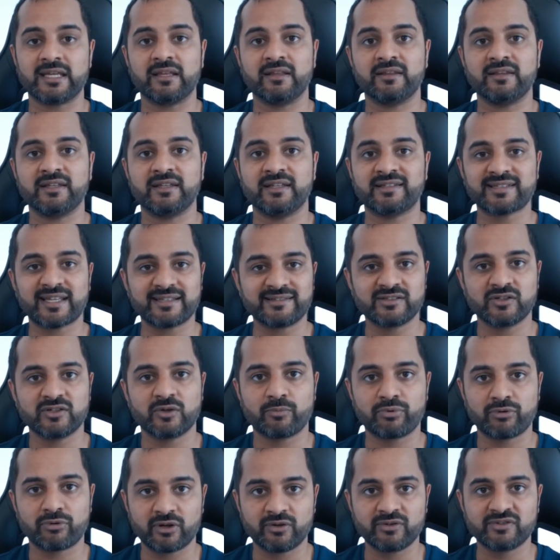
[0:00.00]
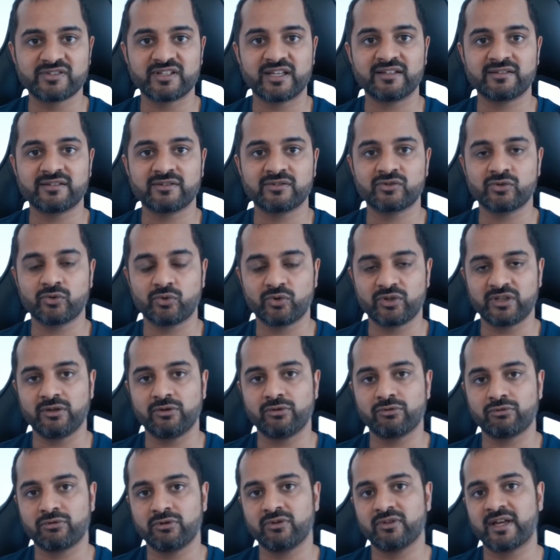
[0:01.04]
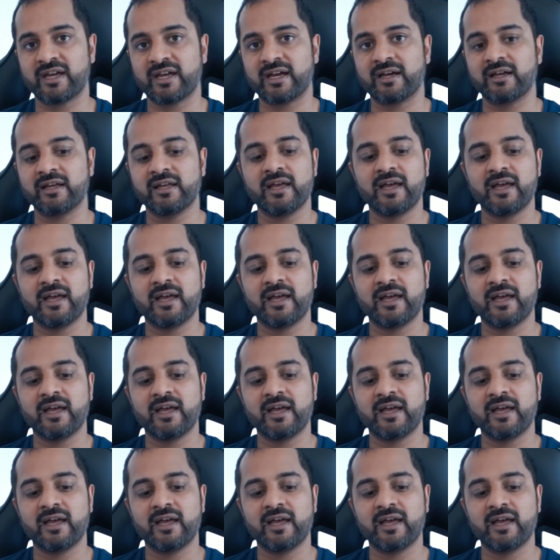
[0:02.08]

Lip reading: the setup process and talk you through that,